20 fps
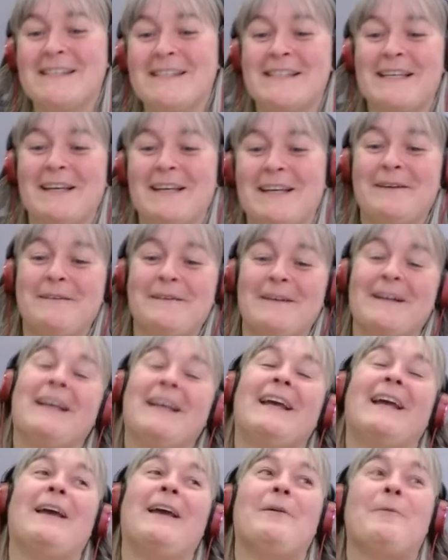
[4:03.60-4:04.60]
so
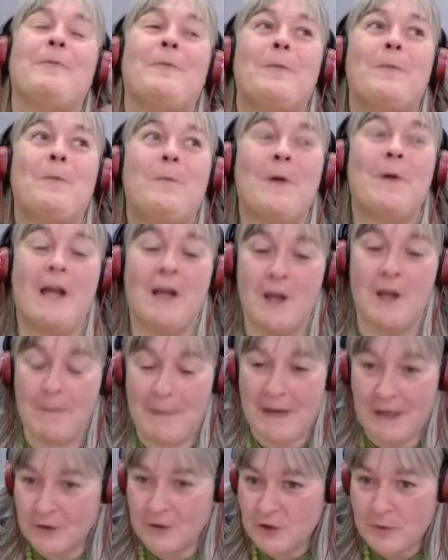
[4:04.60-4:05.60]

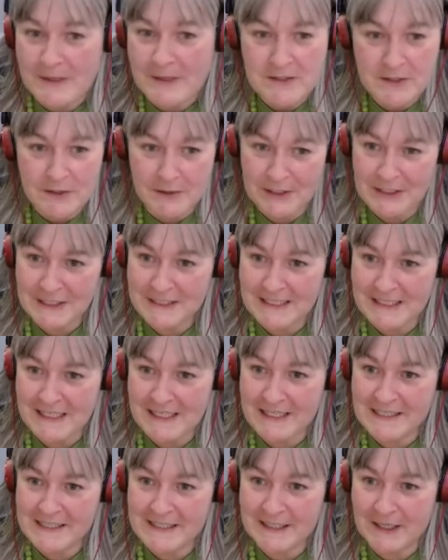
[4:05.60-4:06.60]
about 20 30
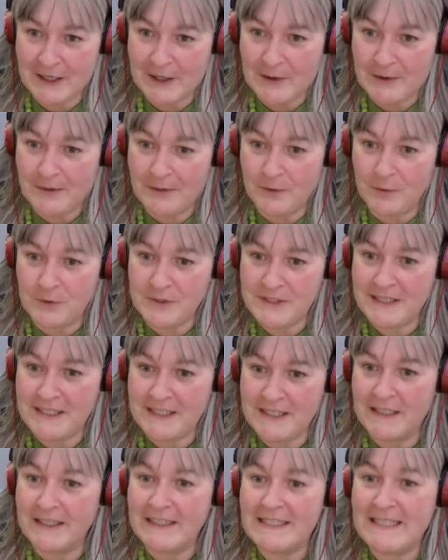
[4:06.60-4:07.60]
years ago there was
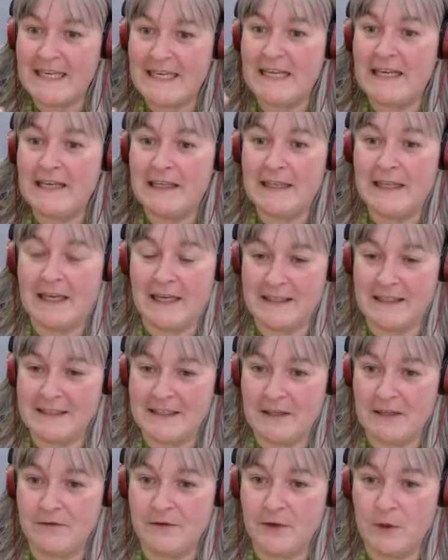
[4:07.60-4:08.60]
this idea that
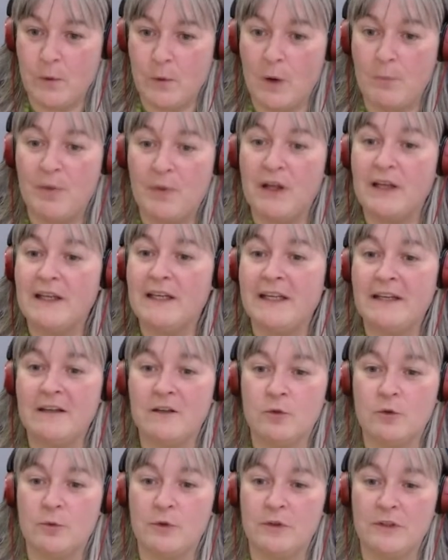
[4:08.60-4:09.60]
if you are
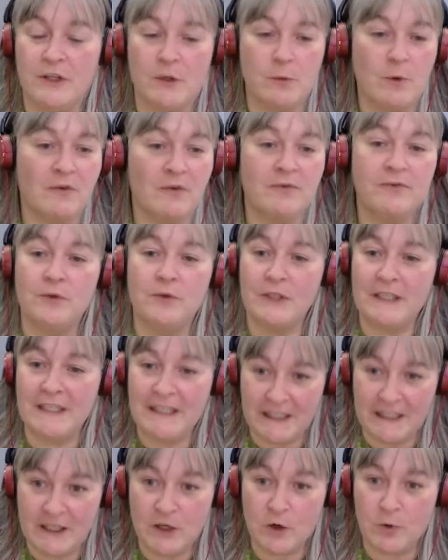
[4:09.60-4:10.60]
bilingual you are fully
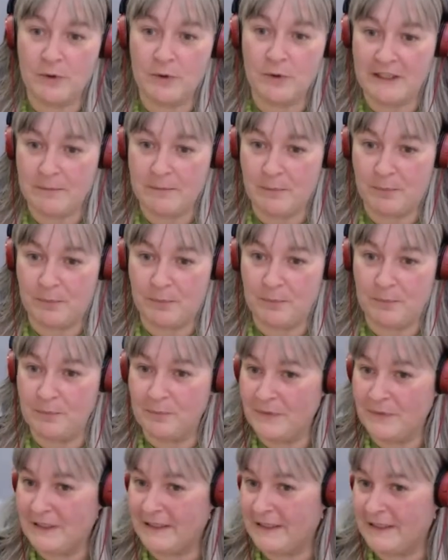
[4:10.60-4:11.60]
equally
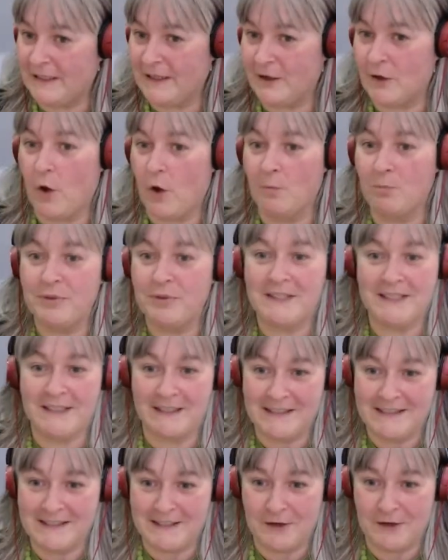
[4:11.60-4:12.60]

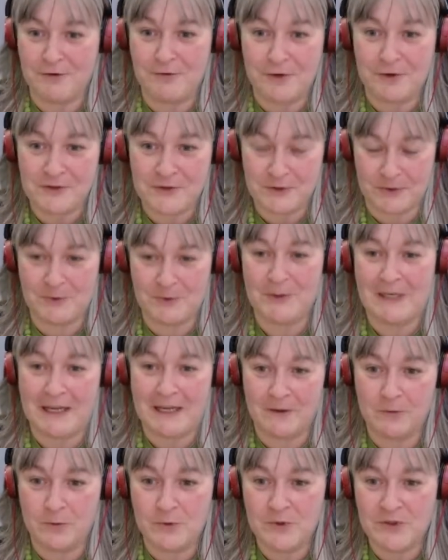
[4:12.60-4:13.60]
competent across all
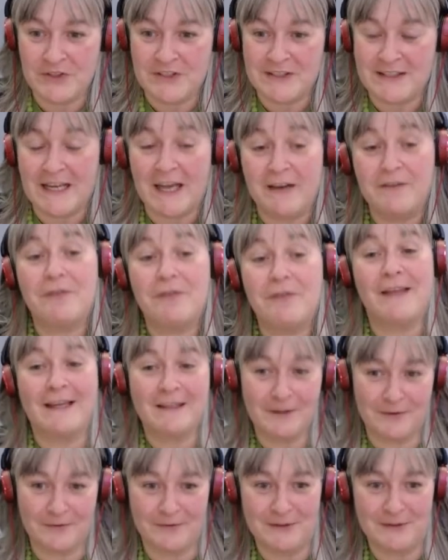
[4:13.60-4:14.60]
languages and
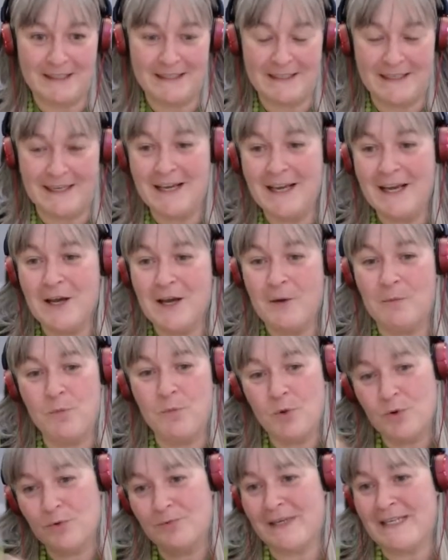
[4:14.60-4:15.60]
thankfully
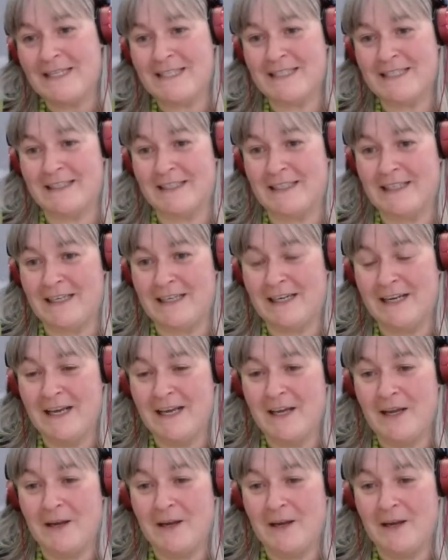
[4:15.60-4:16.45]
more recently